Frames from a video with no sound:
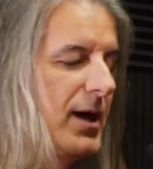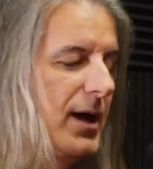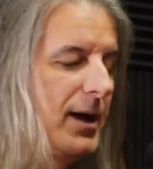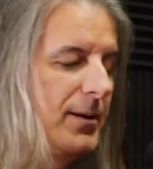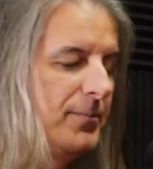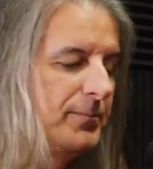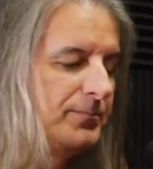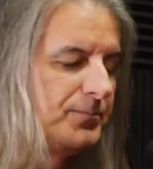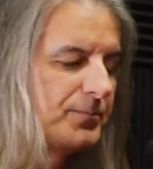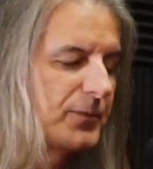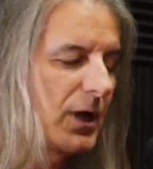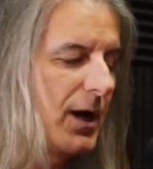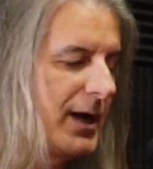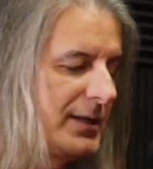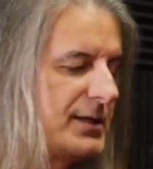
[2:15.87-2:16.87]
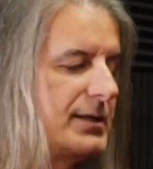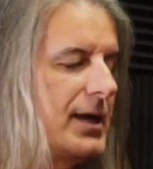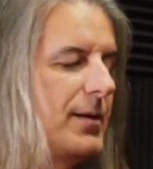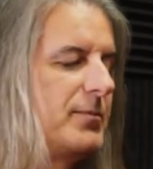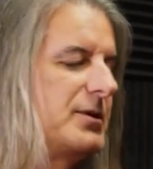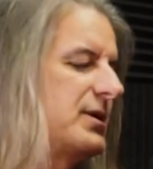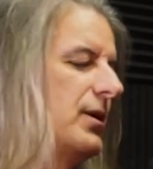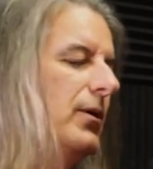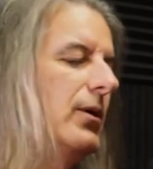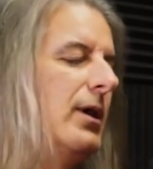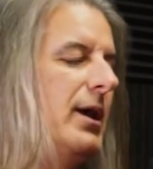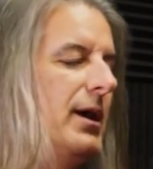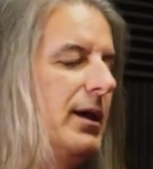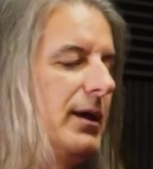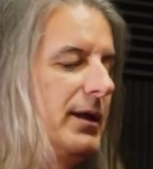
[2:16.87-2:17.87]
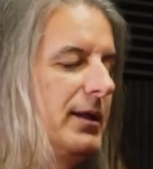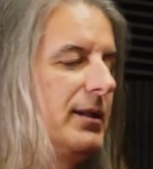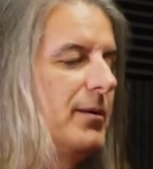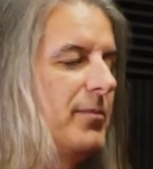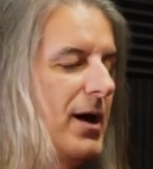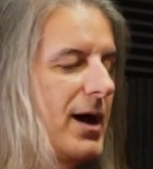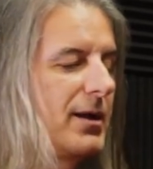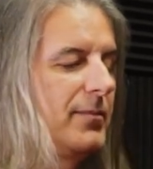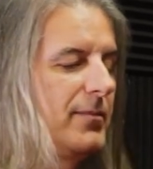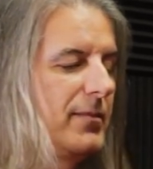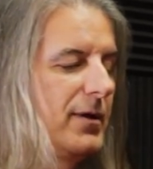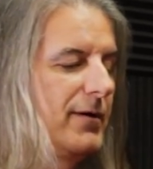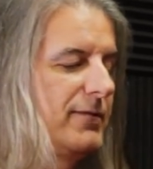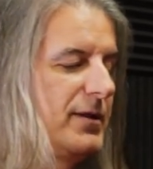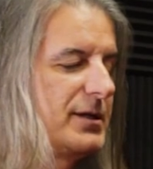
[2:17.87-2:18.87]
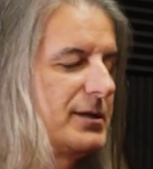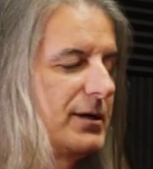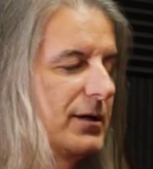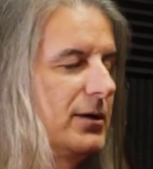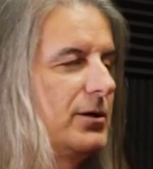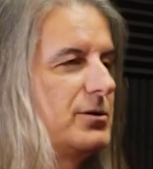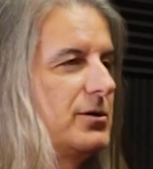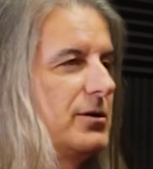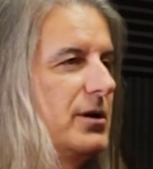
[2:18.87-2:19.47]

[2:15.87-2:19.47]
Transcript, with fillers: Um, concept. So in the bottom of this enclosure,